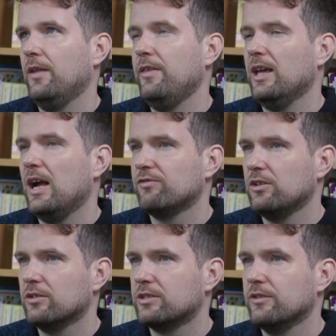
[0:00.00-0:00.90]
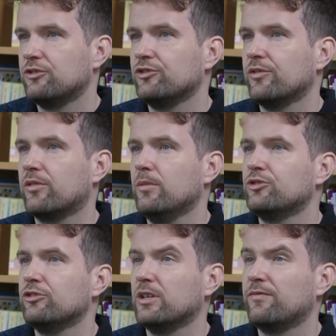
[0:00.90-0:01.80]
I think after lockdown, some
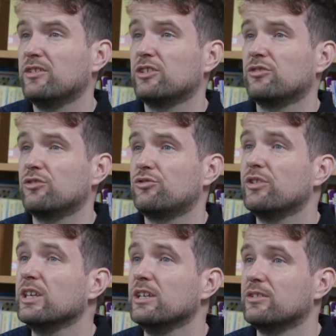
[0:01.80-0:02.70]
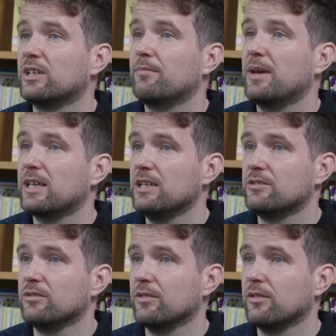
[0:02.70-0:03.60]
children have found it tricky to get back
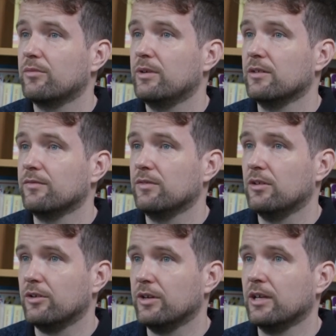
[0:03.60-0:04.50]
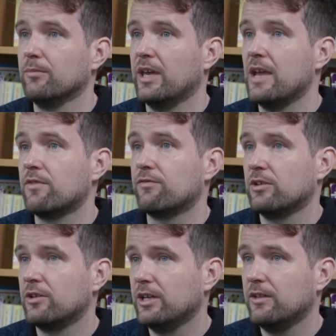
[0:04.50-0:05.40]
into the swing of learning and behaviour for
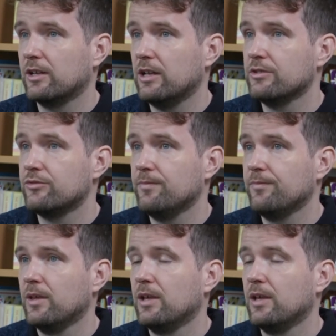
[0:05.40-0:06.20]
learning in the classroom.